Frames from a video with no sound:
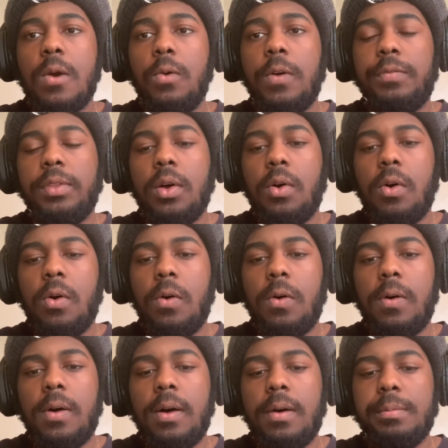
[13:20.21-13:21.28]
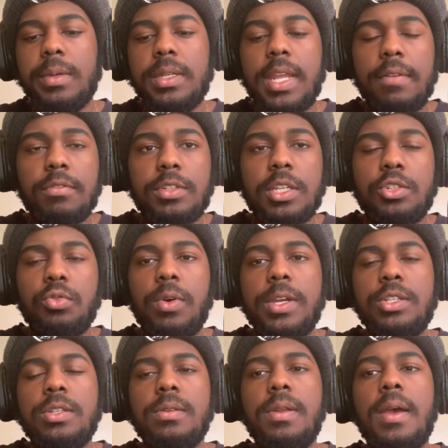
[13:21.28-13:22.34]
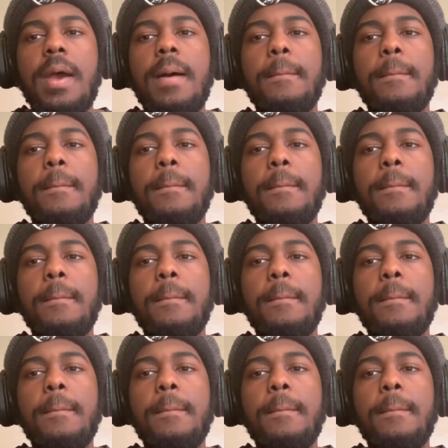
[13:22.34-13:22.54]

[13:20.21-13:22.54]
with the whole Endeavor situation.